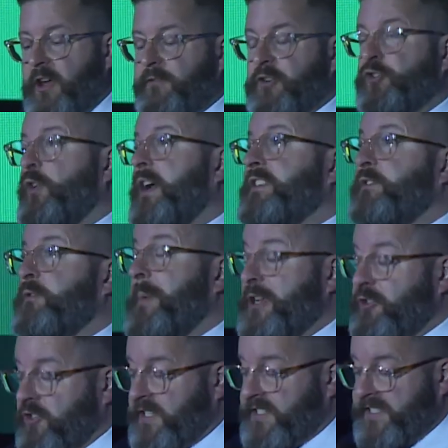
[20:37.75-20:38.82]
of a
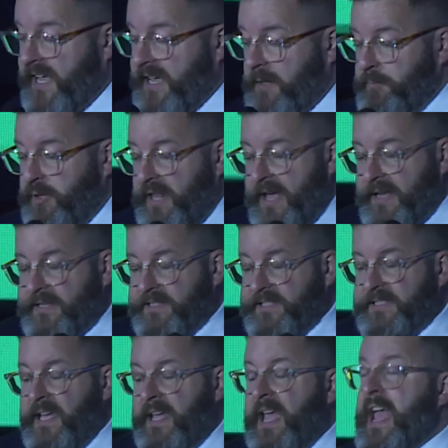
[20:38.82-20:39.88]
transformation has taken
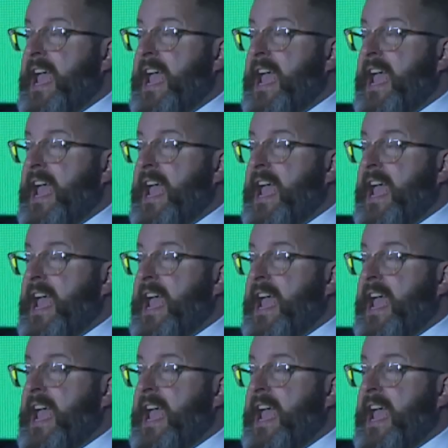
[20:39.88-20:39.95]
place,